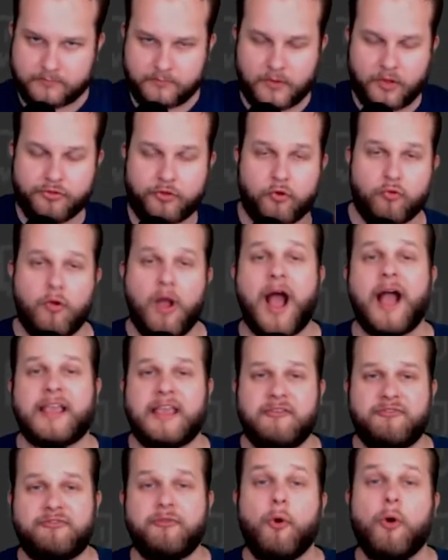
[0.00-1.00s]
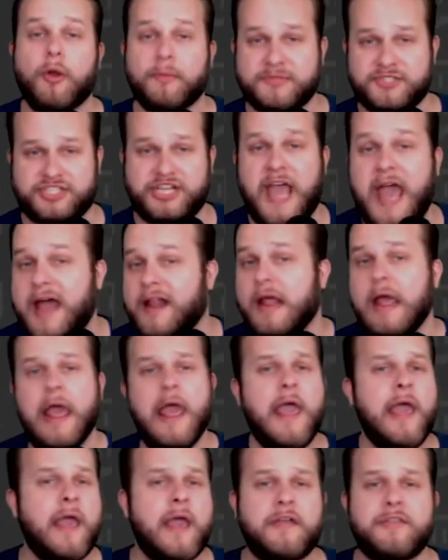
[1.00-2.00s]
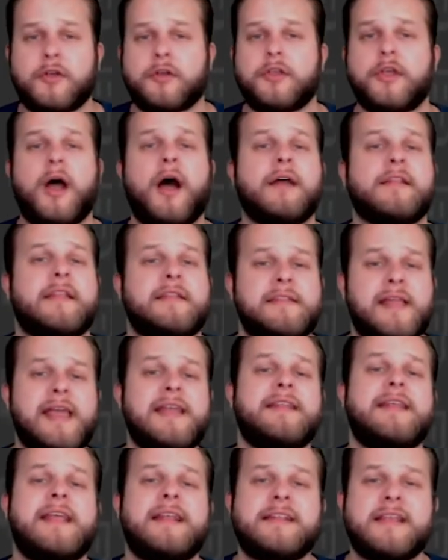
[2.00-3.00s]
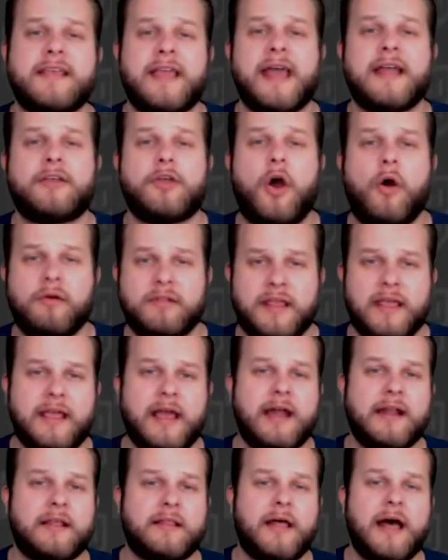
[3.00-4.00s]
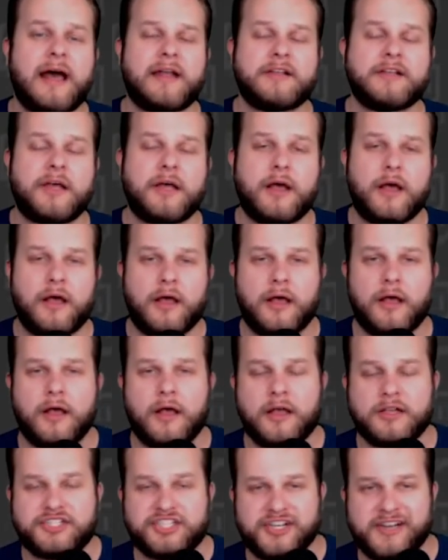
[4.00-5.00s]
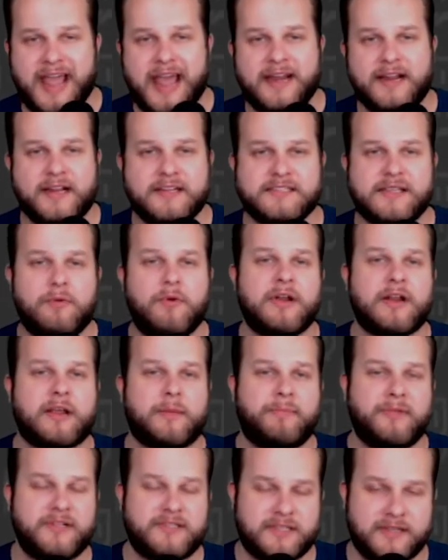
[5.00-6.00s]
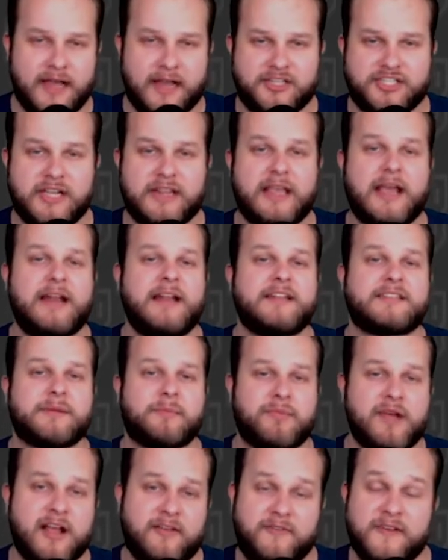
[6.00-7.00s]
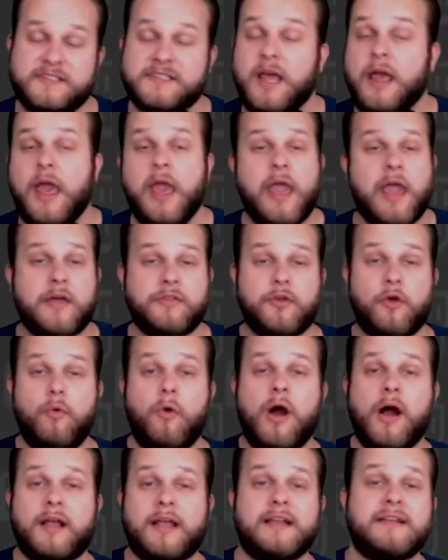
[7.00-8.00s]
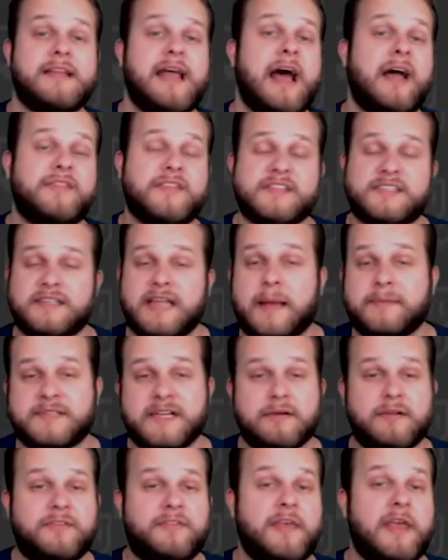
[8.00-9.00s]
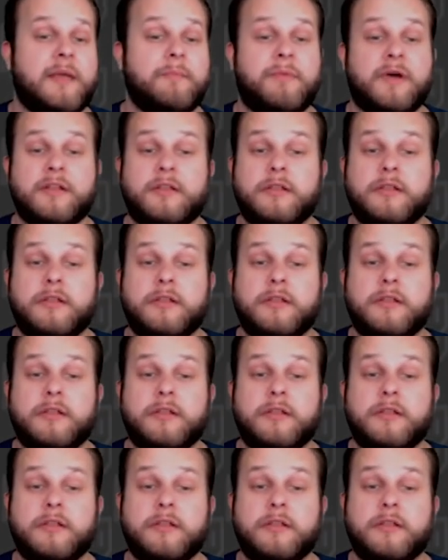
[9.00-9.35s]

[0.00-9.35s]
rocky forms, chat, and they're yawning, and they need to get going. They got a lot of shenanigans they want to complete tonight, chat. They got to eat some breakfast, and they're walking down the steps and everything, but